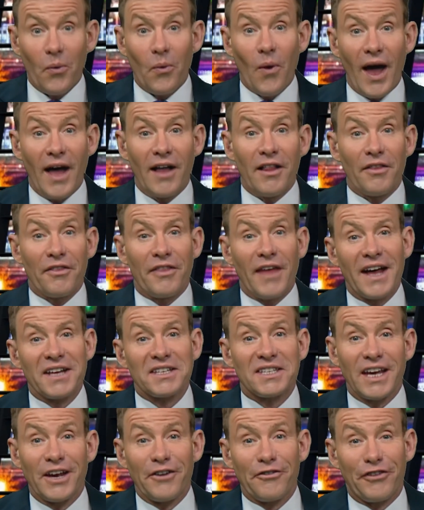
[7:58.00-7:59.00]
Well,
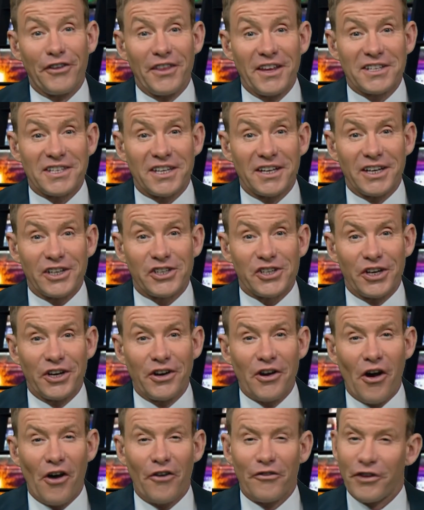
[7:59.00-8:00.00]
that's it for this
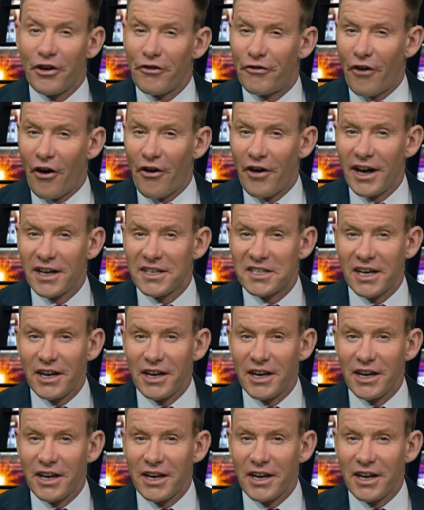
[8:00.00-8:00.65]
edition of EUFOREA